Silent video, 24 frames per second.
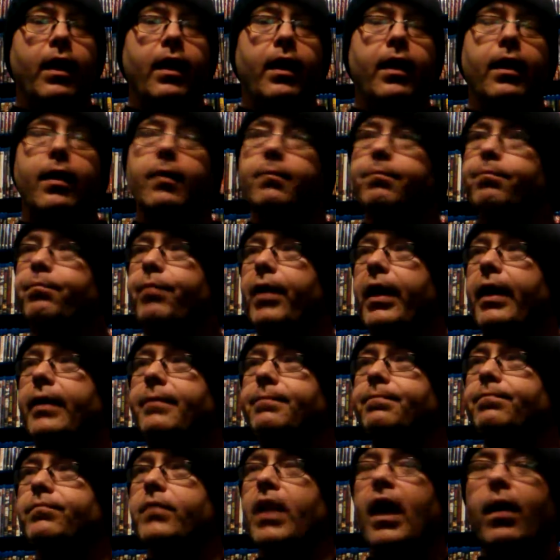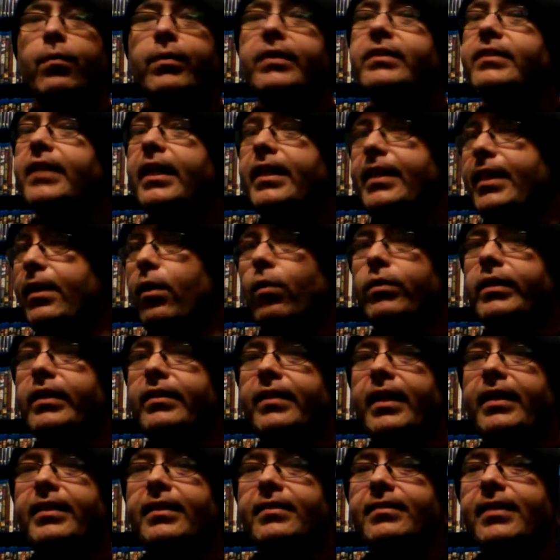but I would say the only
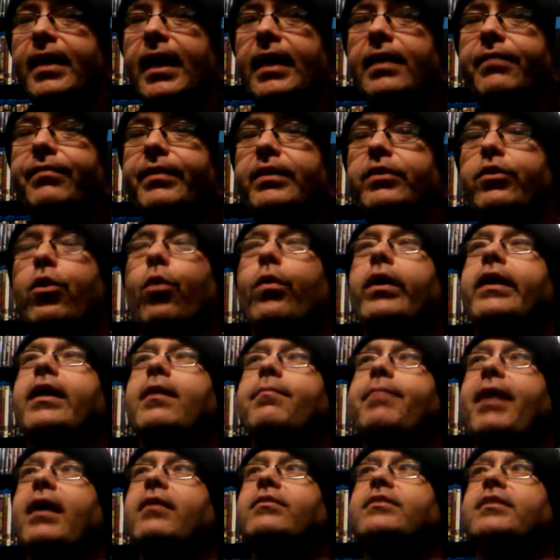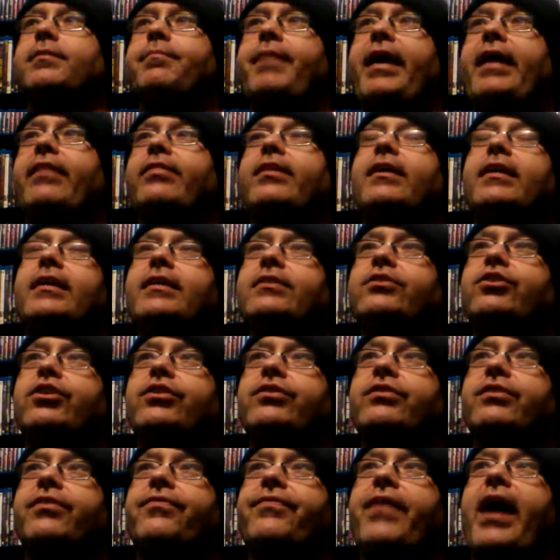thing that's kind of annoying about Samantha is
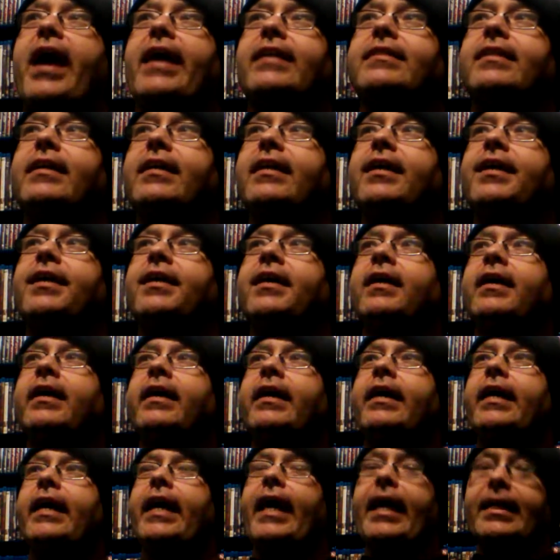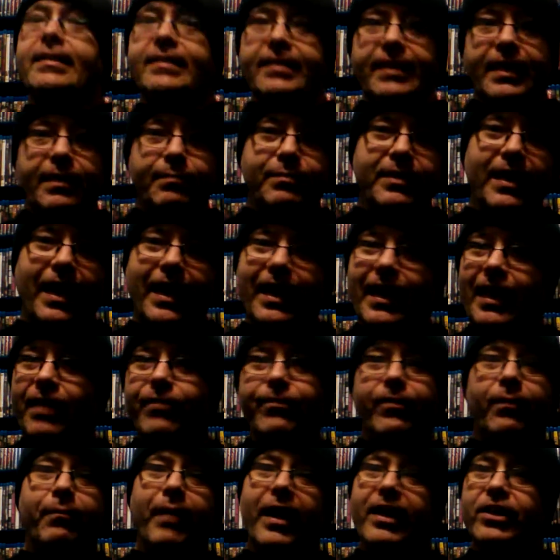just the fact that it seems like
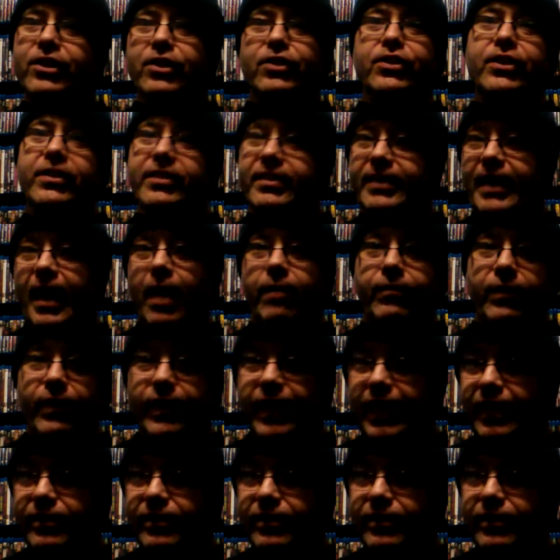information just never